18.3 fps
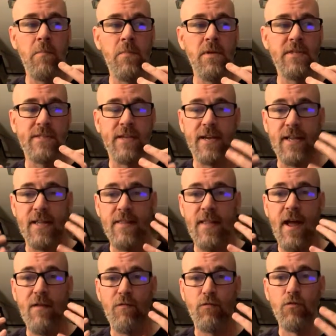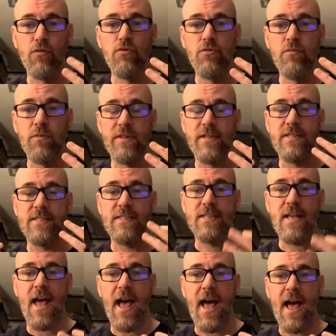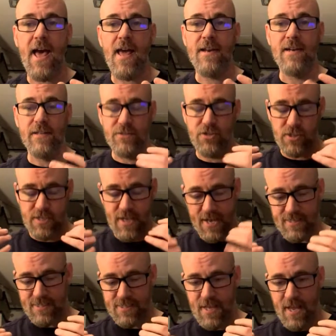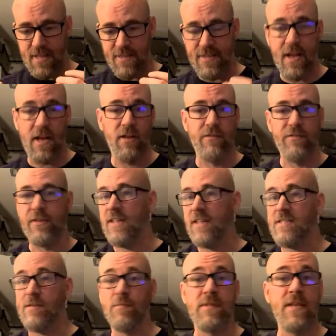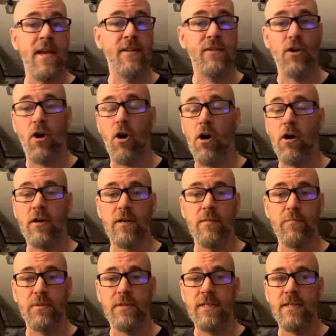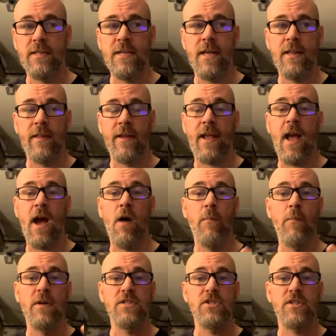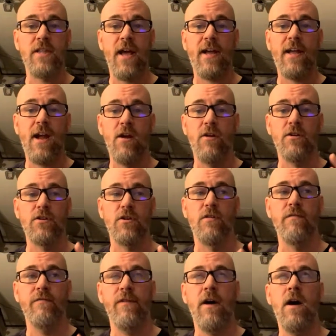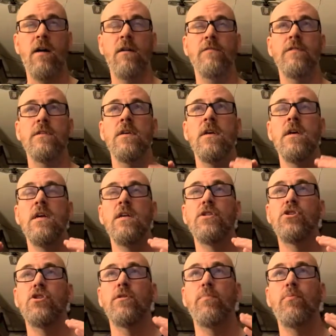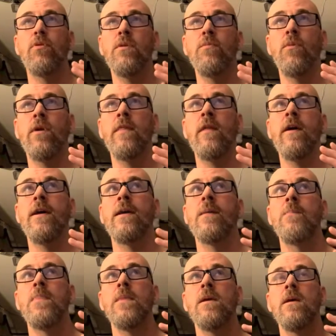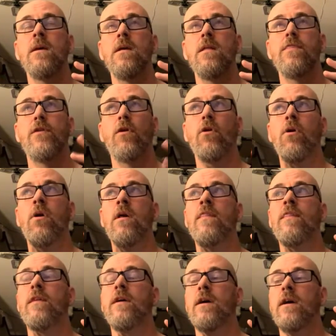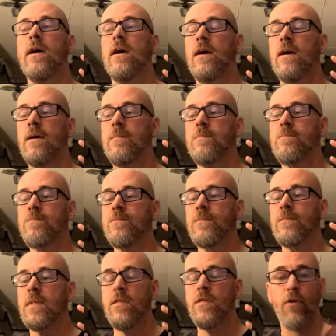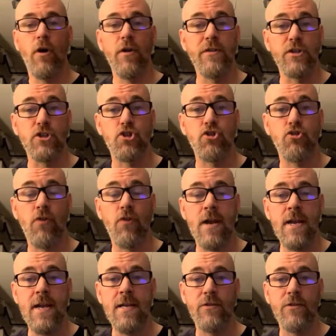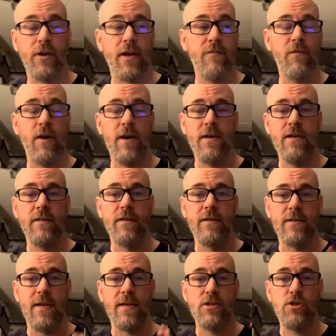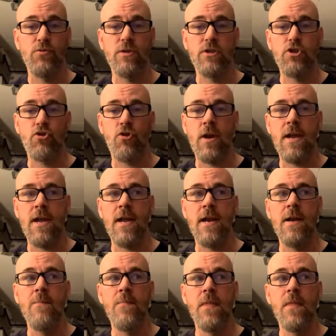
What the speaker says: He's like in that room with his dad and just has his head down, lets him take the car completely, and like how much that character evolved to the point when like they're on the train, they're getting ready like next to a train,